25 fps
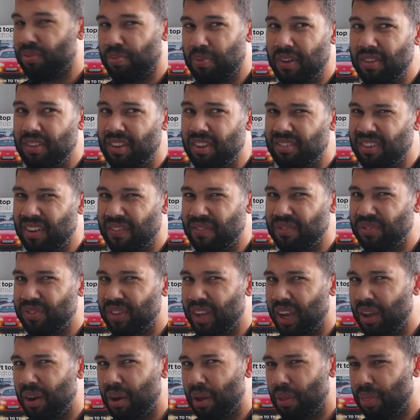
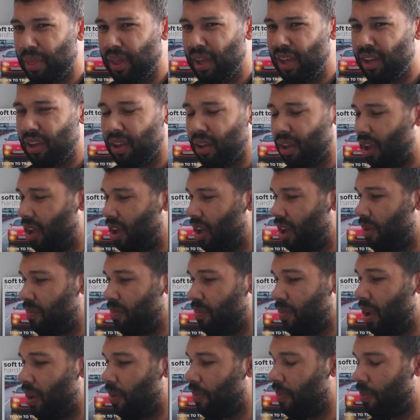2017, I think. Uh,
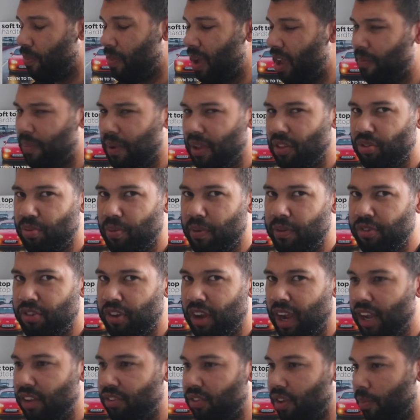maybe may have been
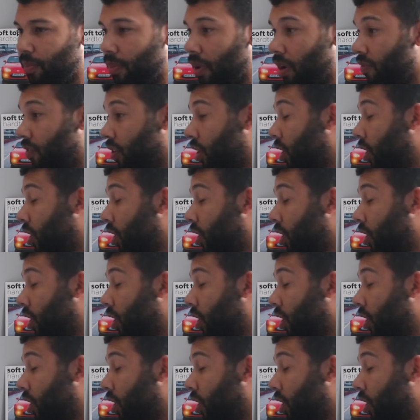2018, but